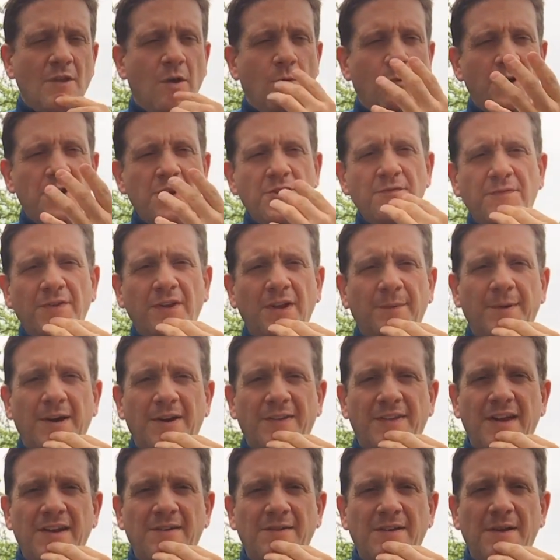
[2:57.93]
what do you feel
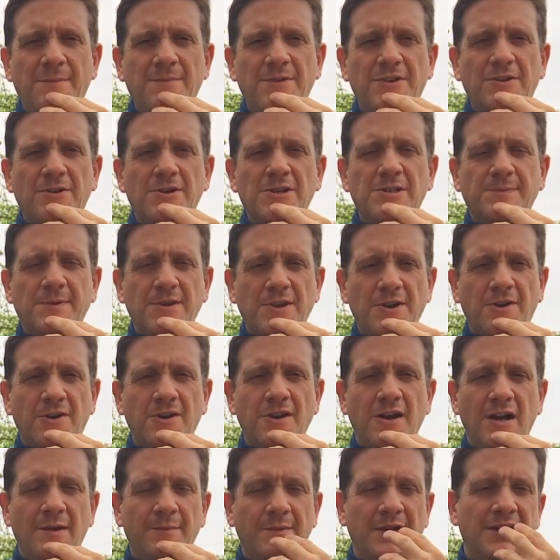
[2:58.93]
about that? I'd be curious about your
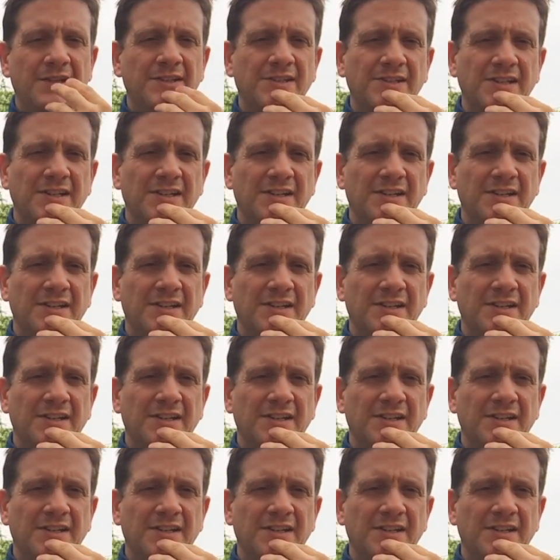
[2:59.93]
comments,